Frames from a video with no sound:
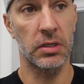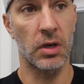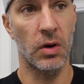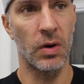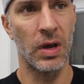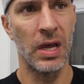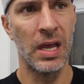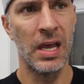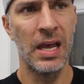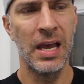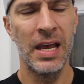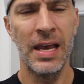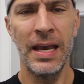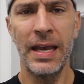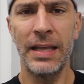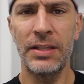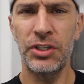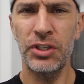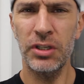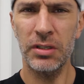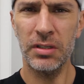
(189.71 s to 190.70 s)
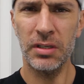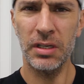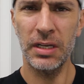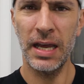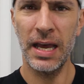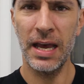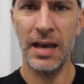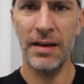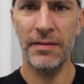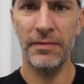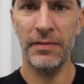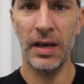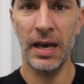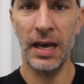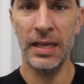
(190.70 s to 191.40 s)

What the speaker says: So it's just gonna have,